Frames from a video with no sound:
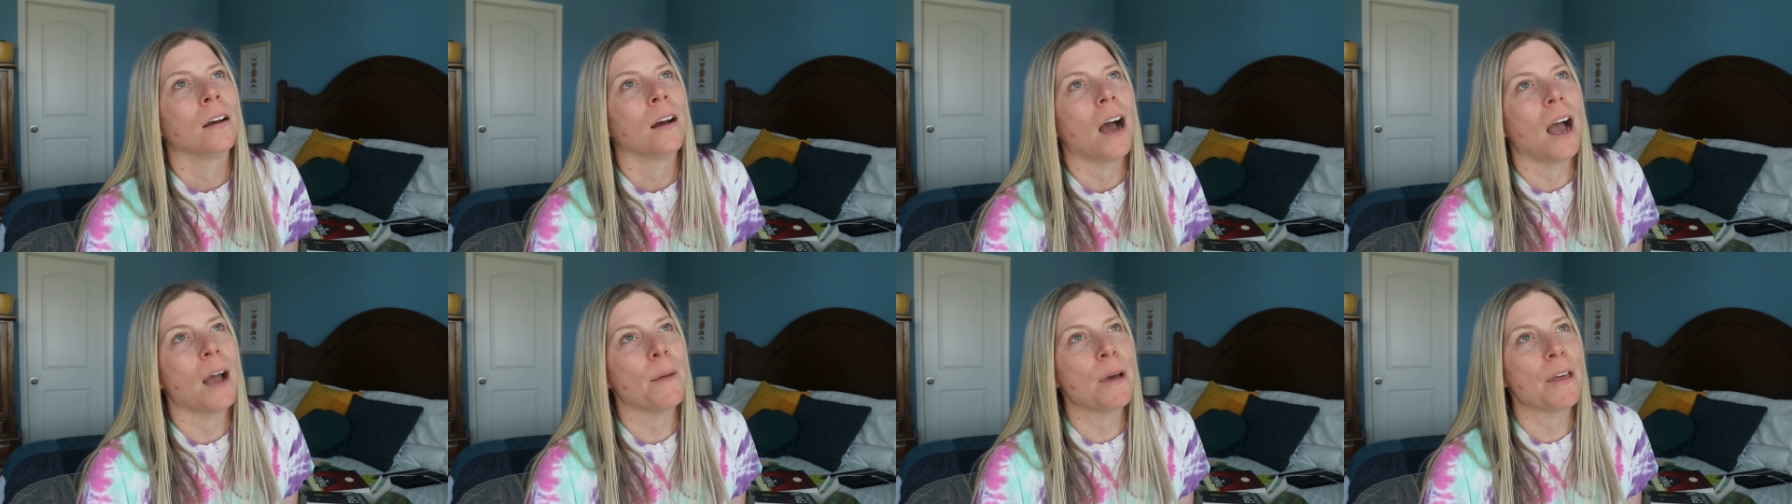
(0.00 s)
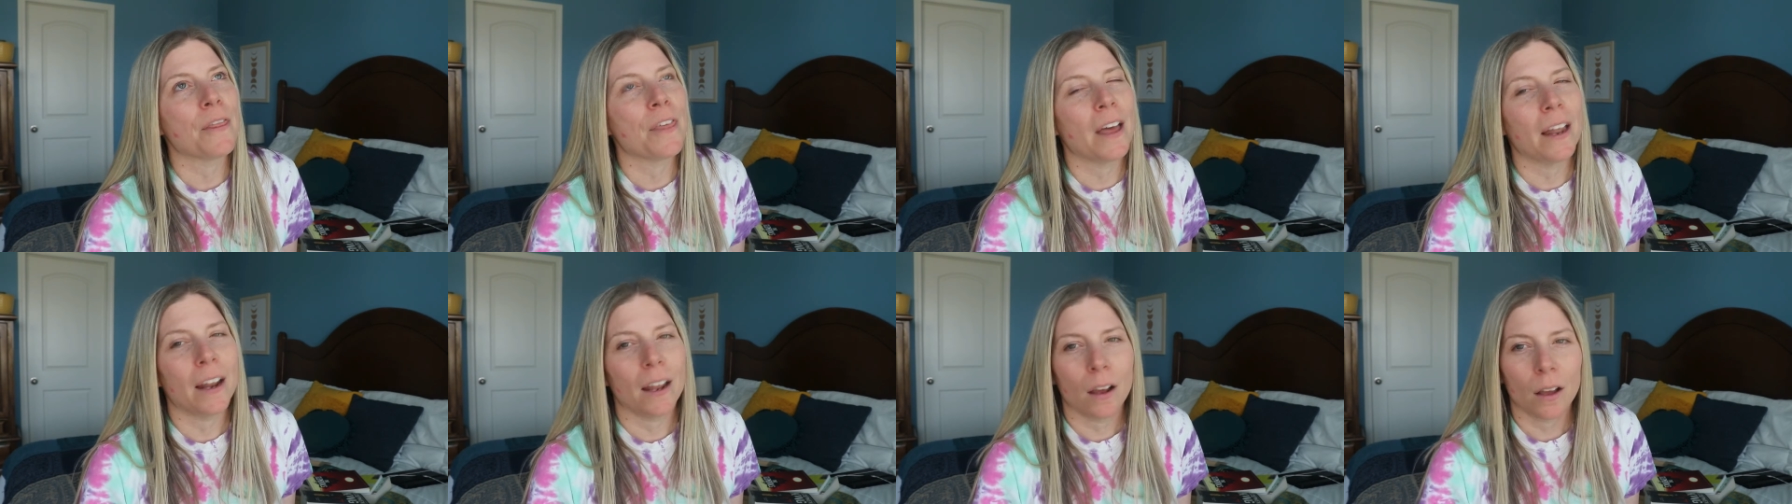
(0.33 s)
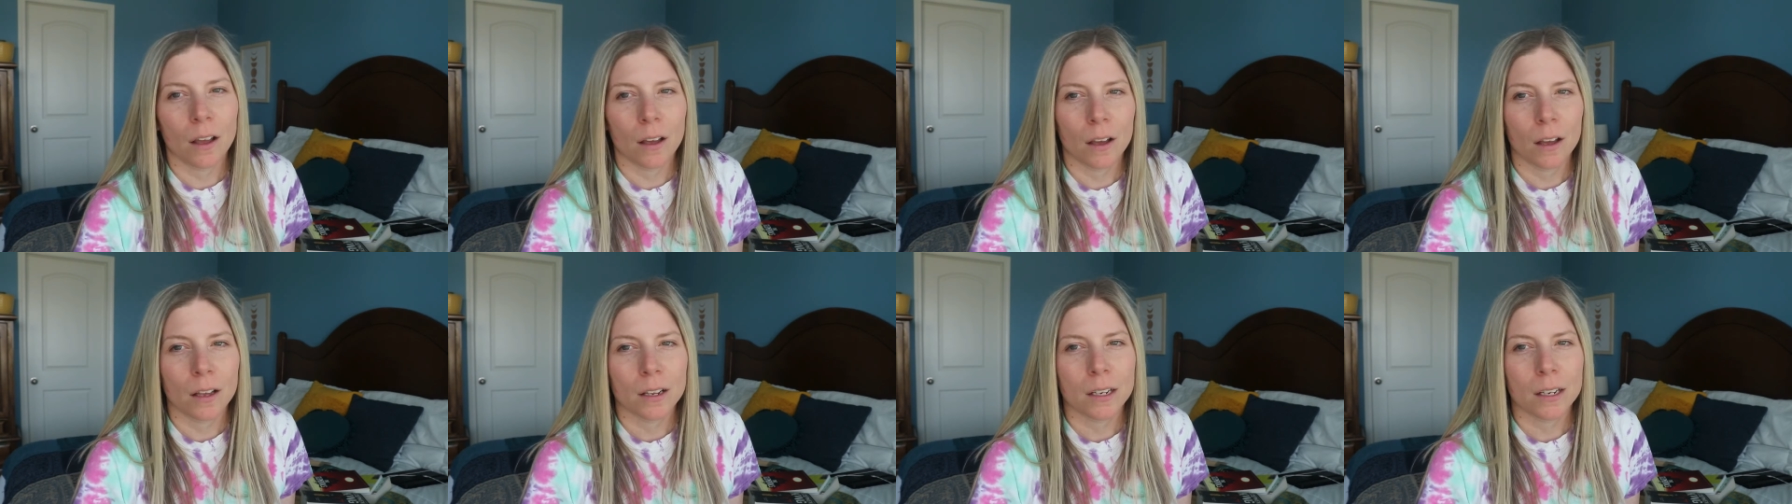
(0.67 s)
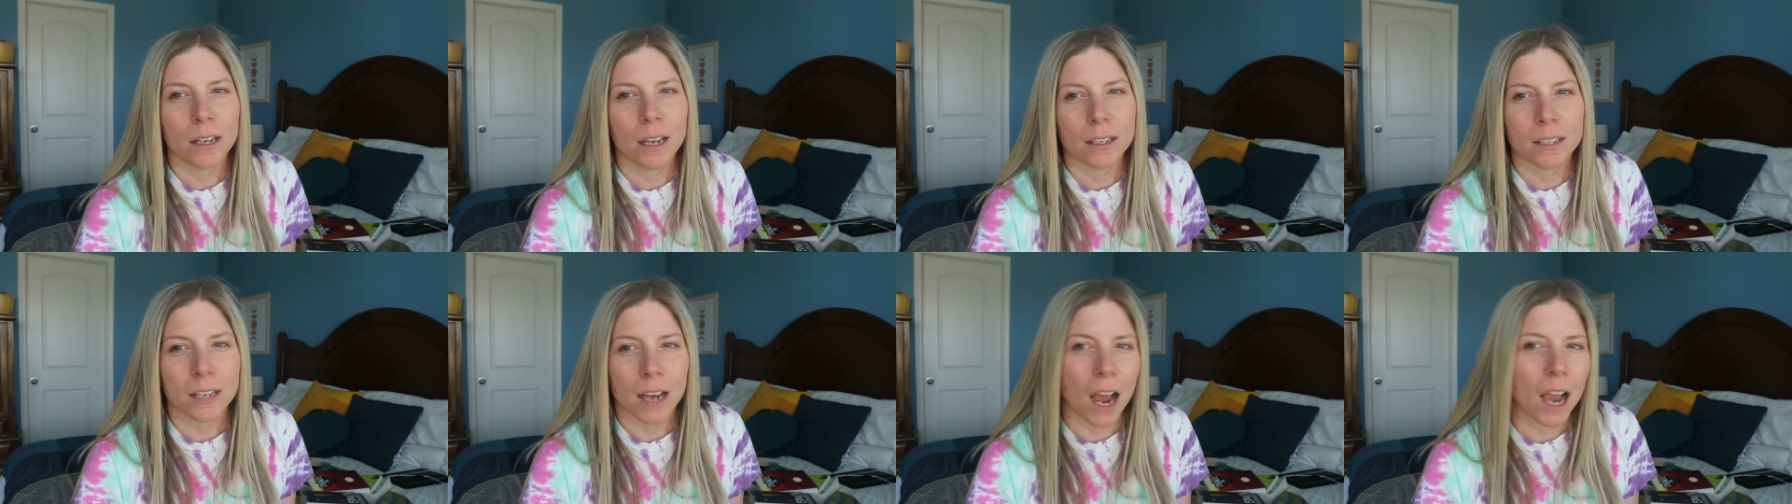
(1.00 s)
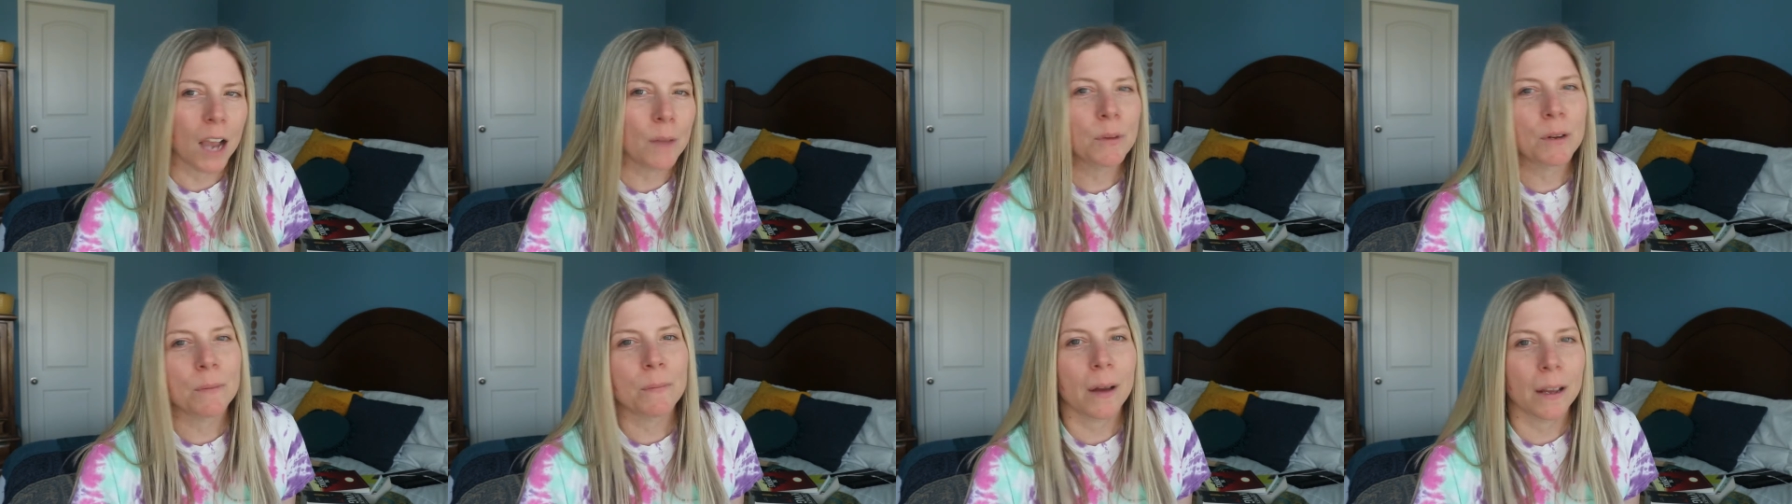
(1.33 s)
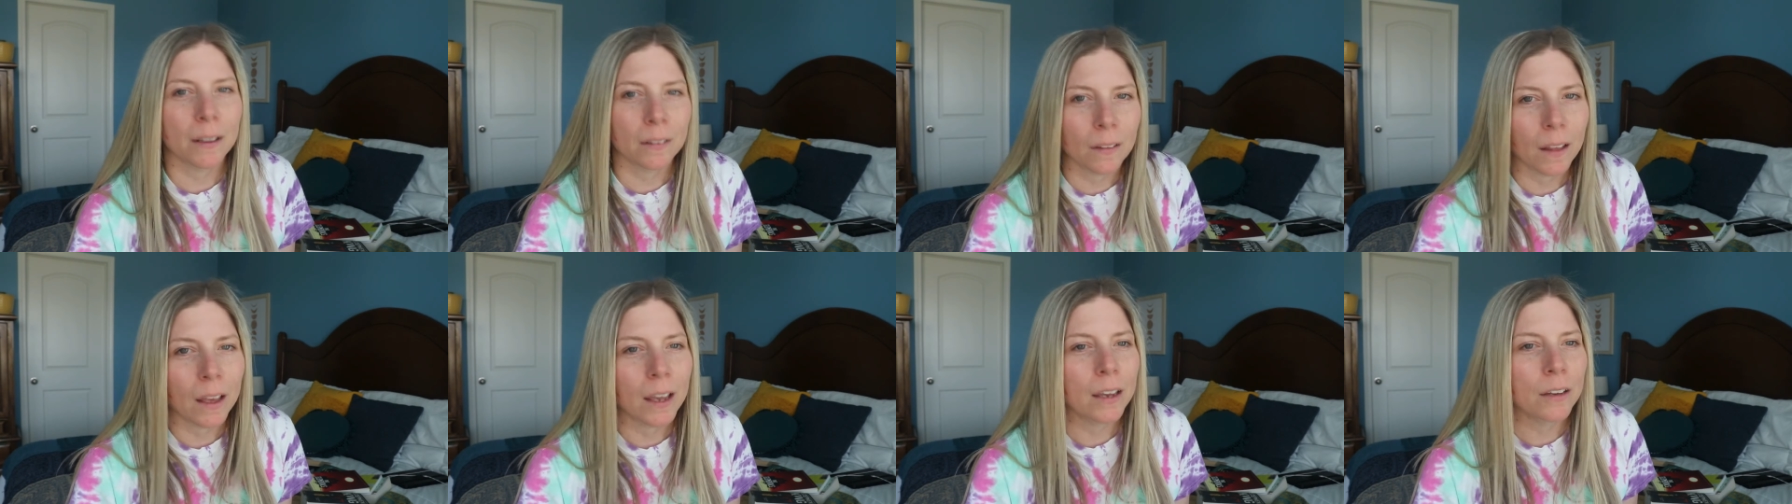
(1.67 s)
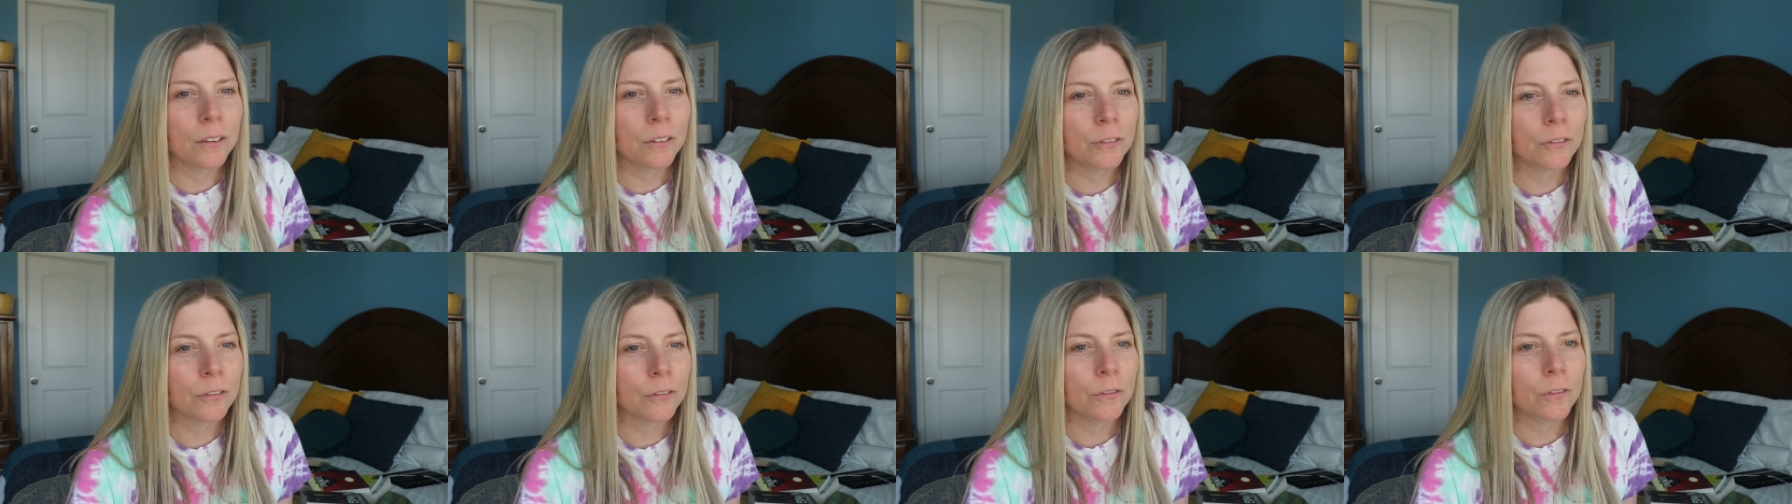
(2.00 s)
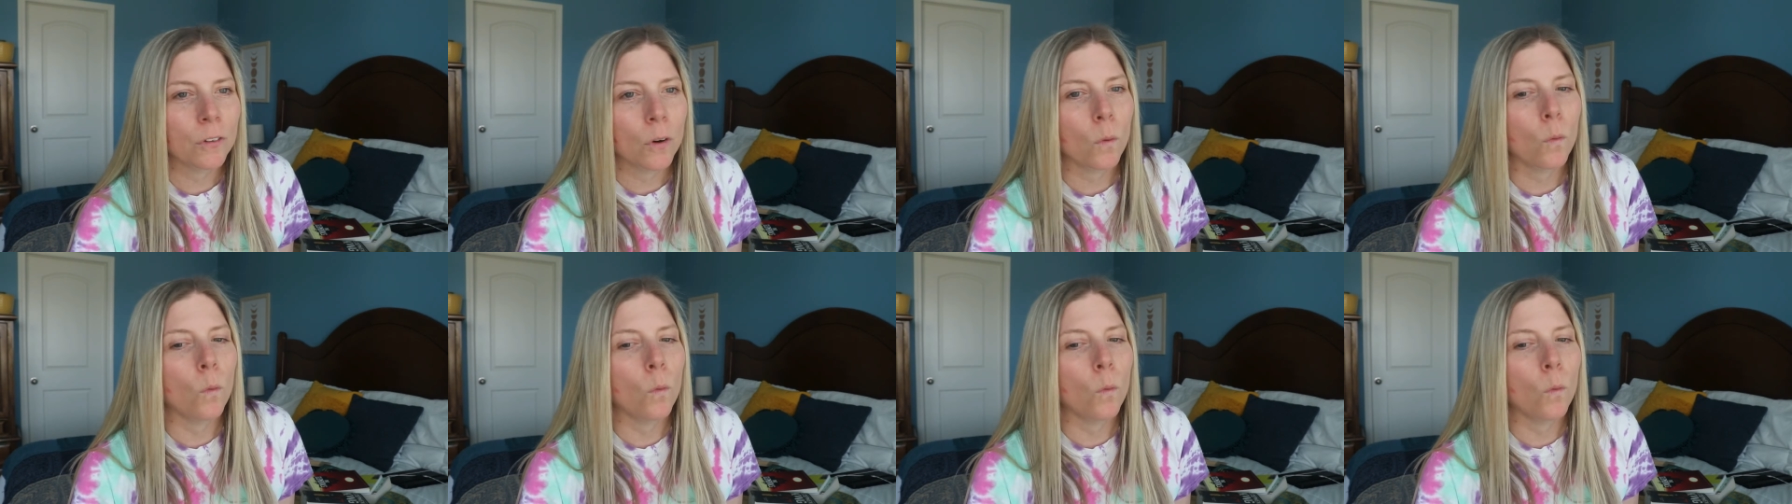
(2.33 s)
I'm at that time in my life